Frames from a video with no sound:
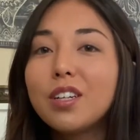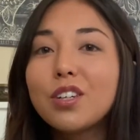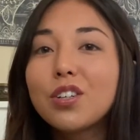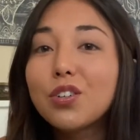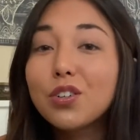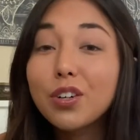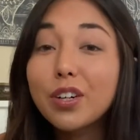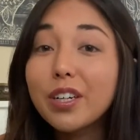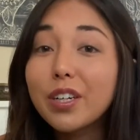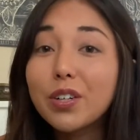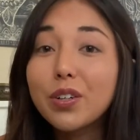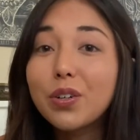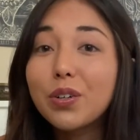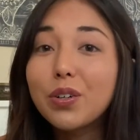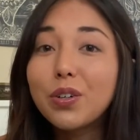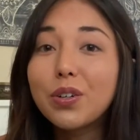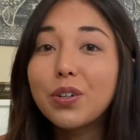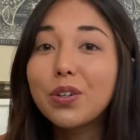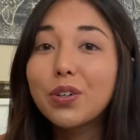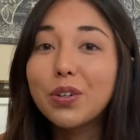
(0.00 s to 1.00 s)

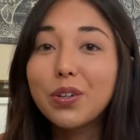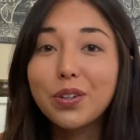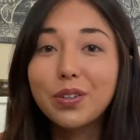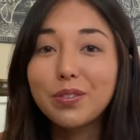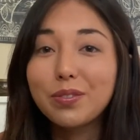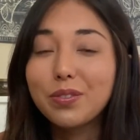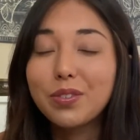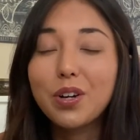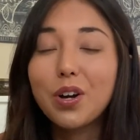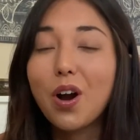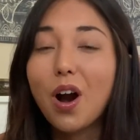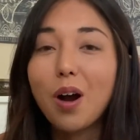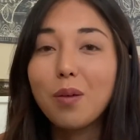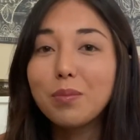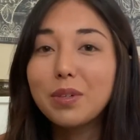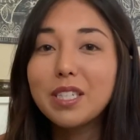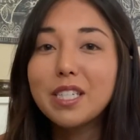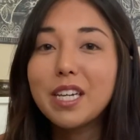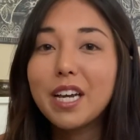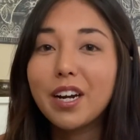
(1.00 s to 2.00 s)
critical
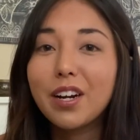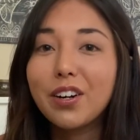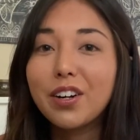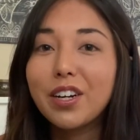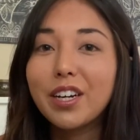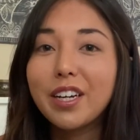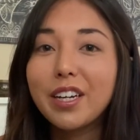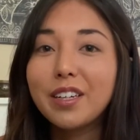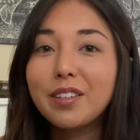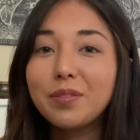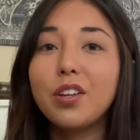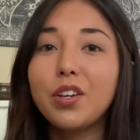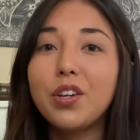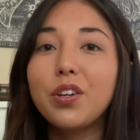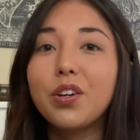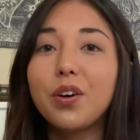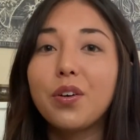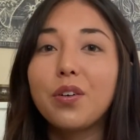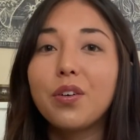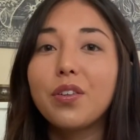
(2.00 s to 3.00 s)
commentary,
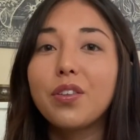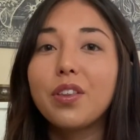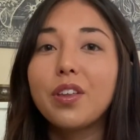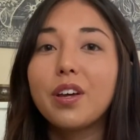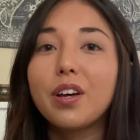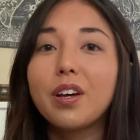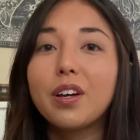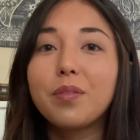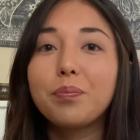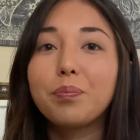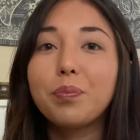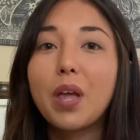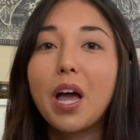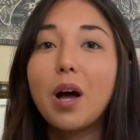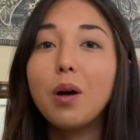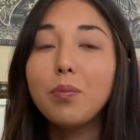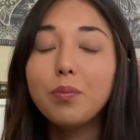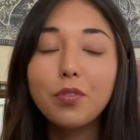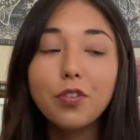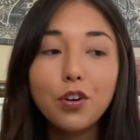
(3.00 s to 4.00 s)
the
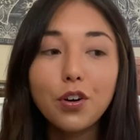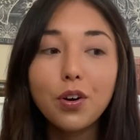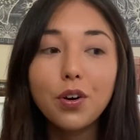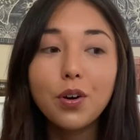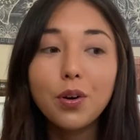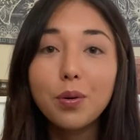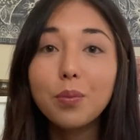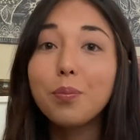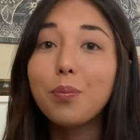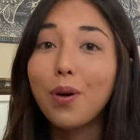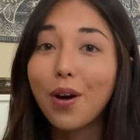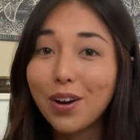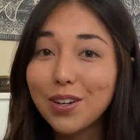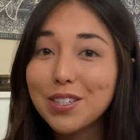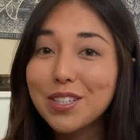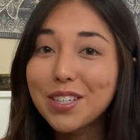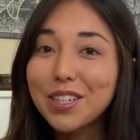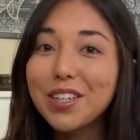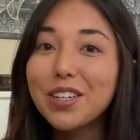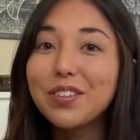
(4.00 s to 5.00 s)
helpful,
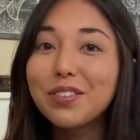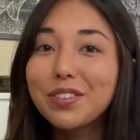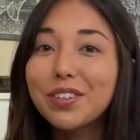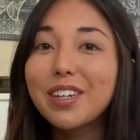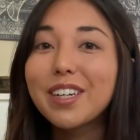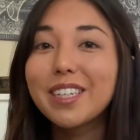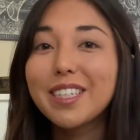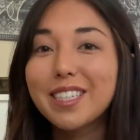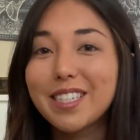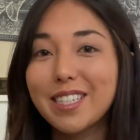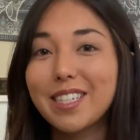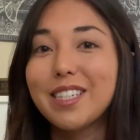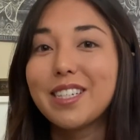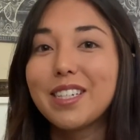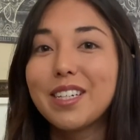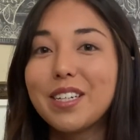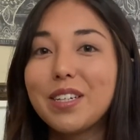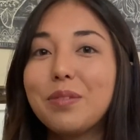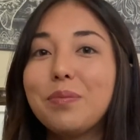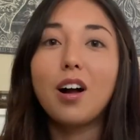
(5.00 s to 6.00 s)
positive
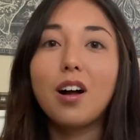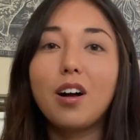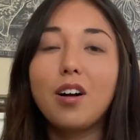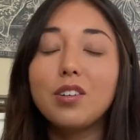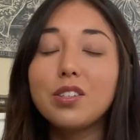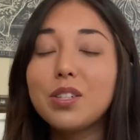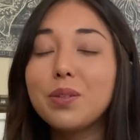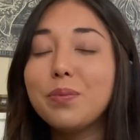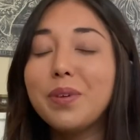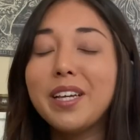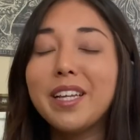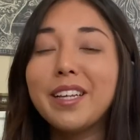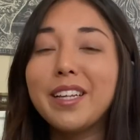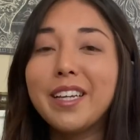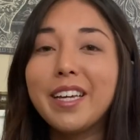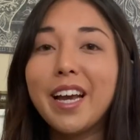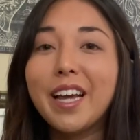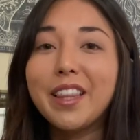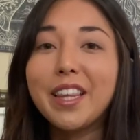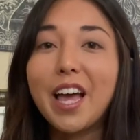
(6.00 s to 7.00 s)
criticism.
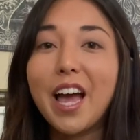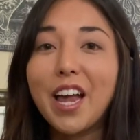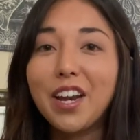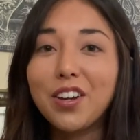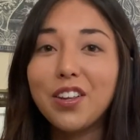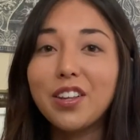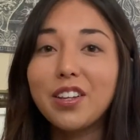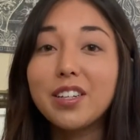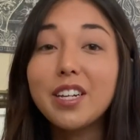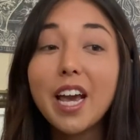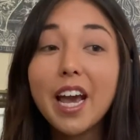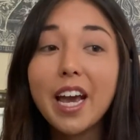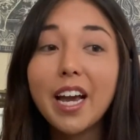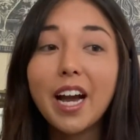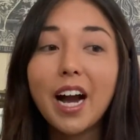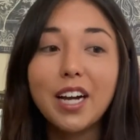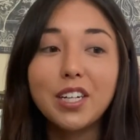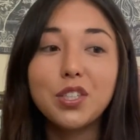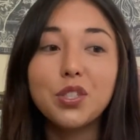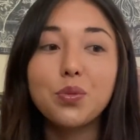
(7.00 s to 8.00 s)
Ultimately, at the end of the day,
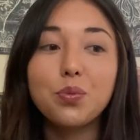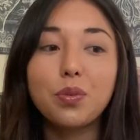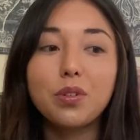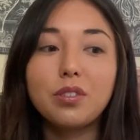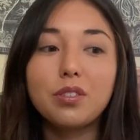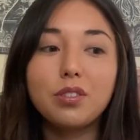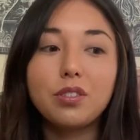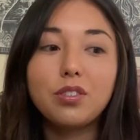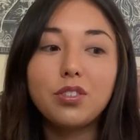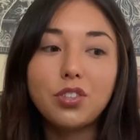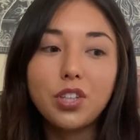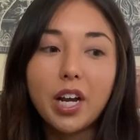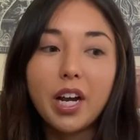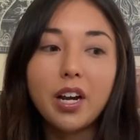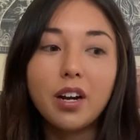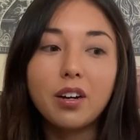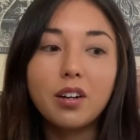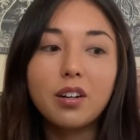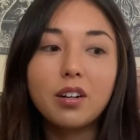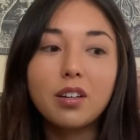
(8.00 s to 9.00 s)
I just want to
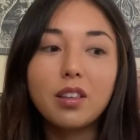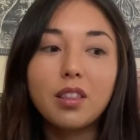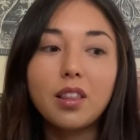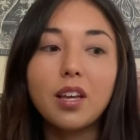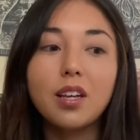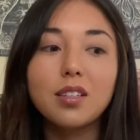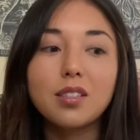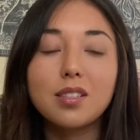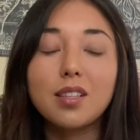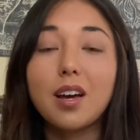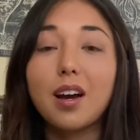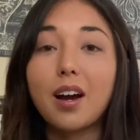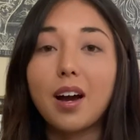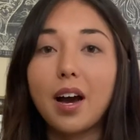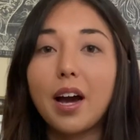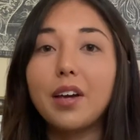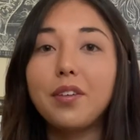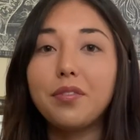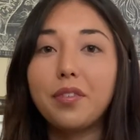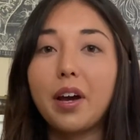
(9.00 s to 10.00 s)
share things that
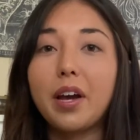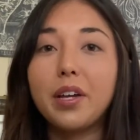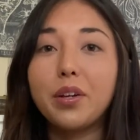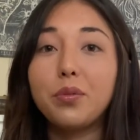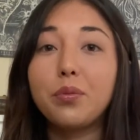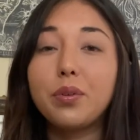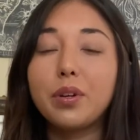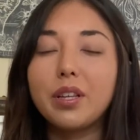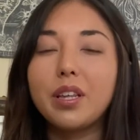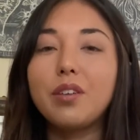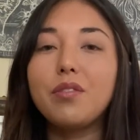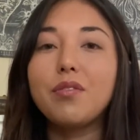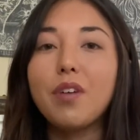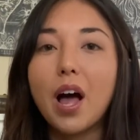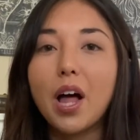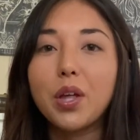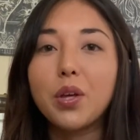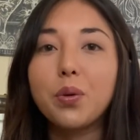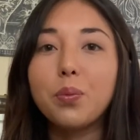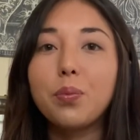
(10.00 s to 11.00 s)
I find really
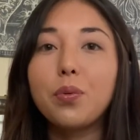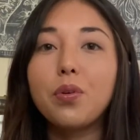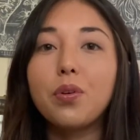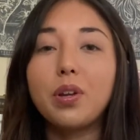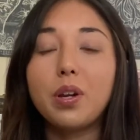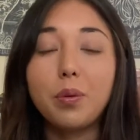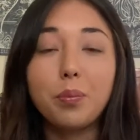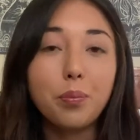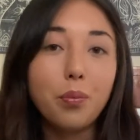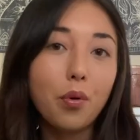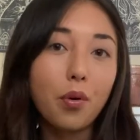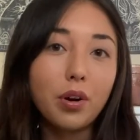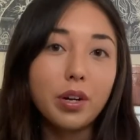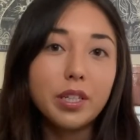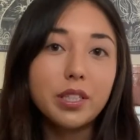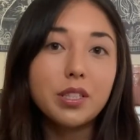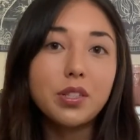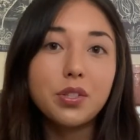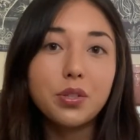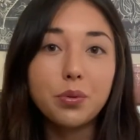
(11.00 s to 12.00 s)
valuable and
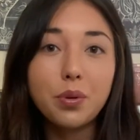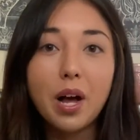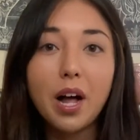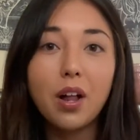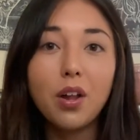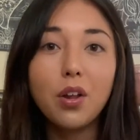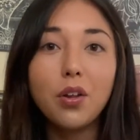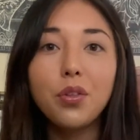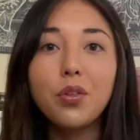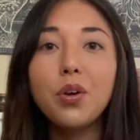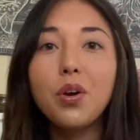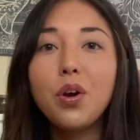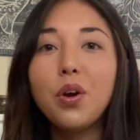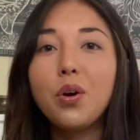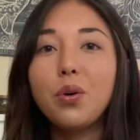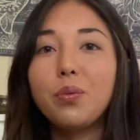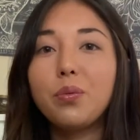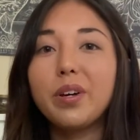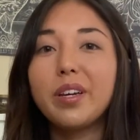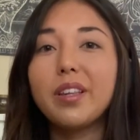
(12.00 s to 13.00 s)
important to health
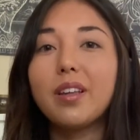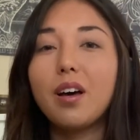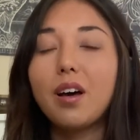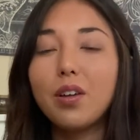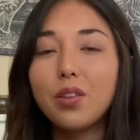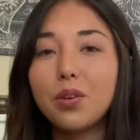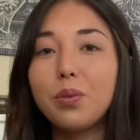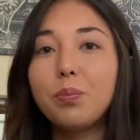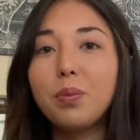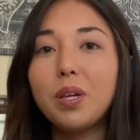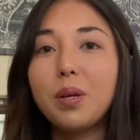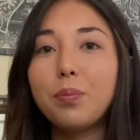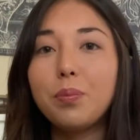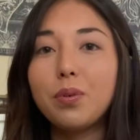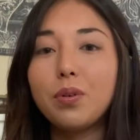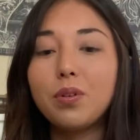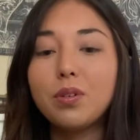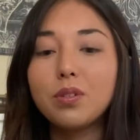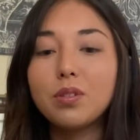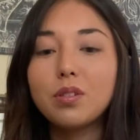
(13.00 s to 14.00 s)
with other
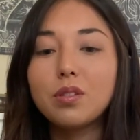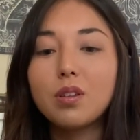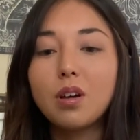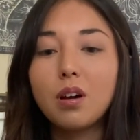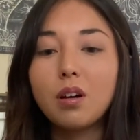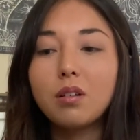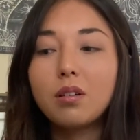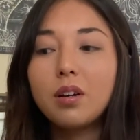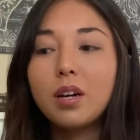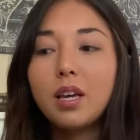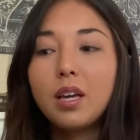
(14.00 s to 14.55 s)
people. So